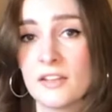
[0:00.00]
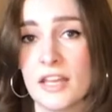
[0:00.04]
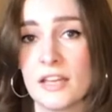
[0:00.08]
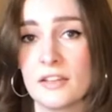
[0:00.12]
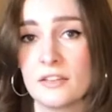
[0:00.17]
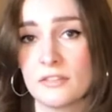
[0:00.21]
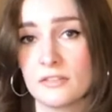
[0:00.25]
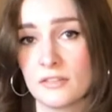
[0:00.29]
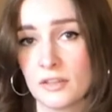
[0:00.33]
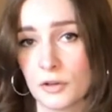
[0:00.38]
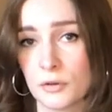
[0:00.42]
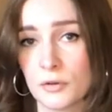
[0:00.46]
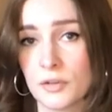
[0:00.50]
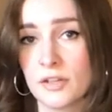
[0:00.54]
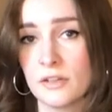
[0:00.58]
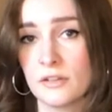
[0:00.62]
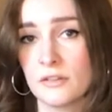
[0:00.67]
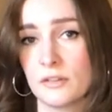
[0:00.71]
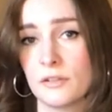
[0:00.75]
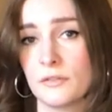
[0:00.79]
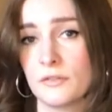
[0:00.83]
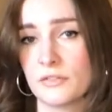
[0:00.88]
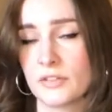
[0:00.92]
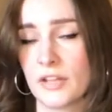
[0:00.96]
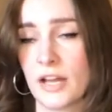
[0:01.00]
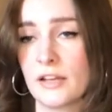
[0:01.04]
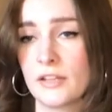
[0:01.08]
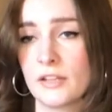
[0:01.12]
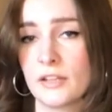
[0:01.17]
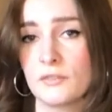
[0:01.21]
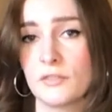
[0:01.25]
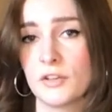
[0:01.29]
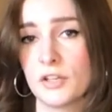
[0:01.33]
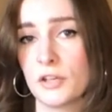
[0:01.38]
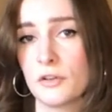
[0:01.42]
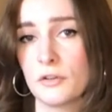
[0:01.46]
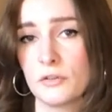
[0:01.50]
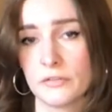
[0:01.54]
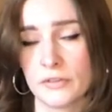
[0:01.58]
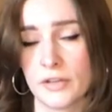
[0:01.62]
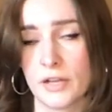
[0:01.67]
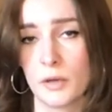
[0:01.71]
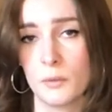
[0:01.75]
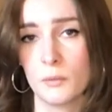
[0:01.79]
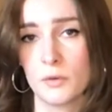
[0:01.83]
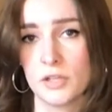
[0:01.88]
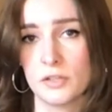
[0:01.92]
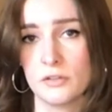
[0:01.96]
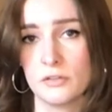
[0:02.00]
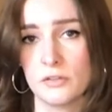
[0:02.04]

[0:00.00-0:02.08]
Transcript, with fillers: a series of styling videos that I want to